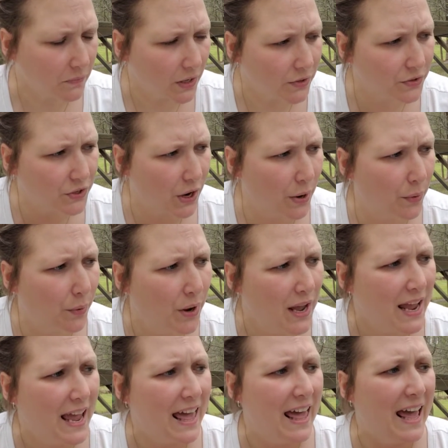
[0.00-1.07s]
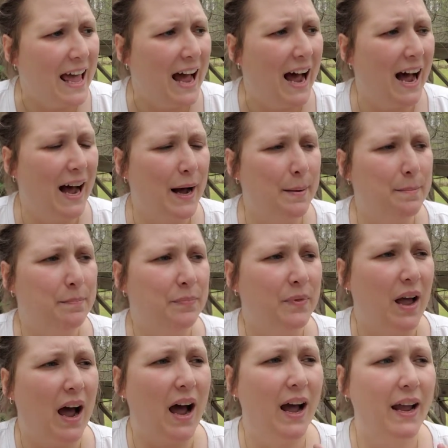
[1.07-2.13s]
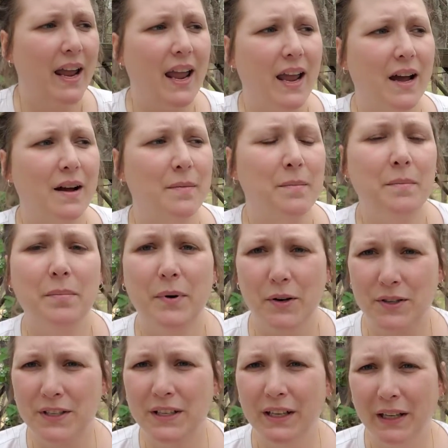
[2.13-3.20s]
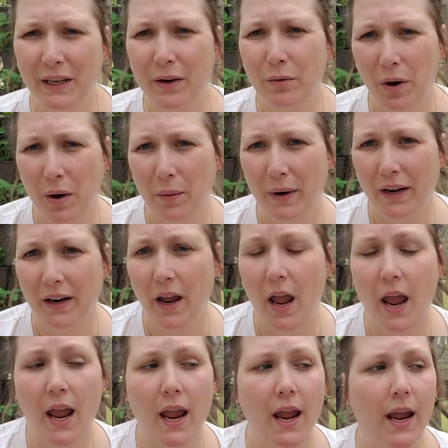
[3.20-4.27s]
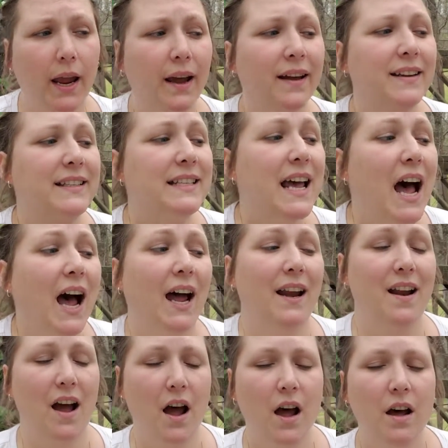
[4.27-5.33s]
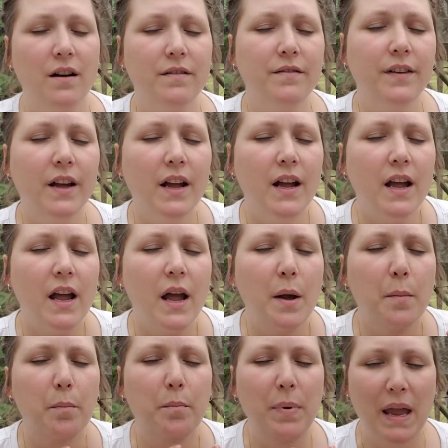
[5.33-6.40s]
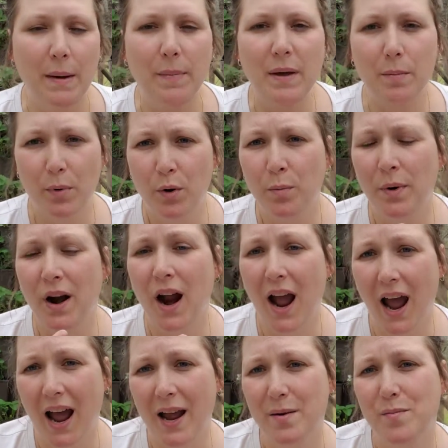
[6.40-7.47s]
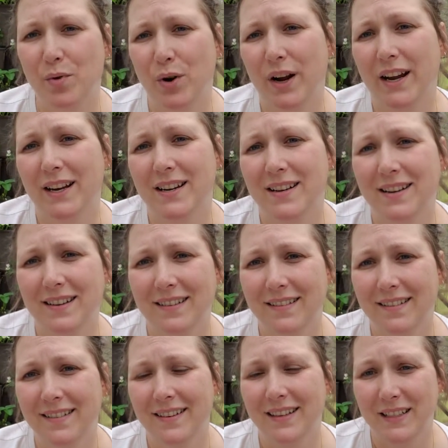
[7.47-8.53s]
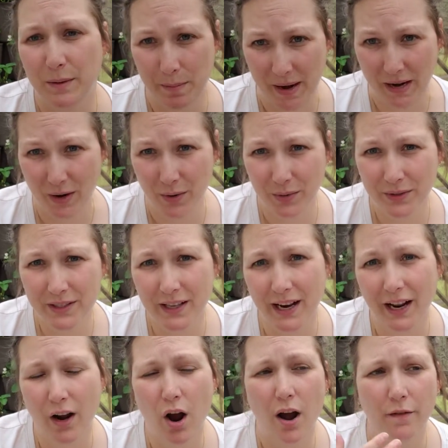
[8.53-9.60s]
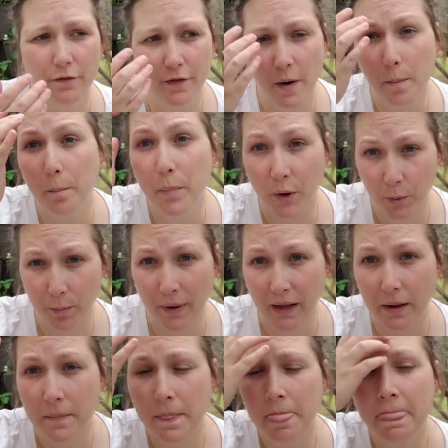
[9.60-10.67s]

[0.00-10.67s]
So, I am personally growing a ton of Baby Boomer hybrid tomatoes that I got from Burpee.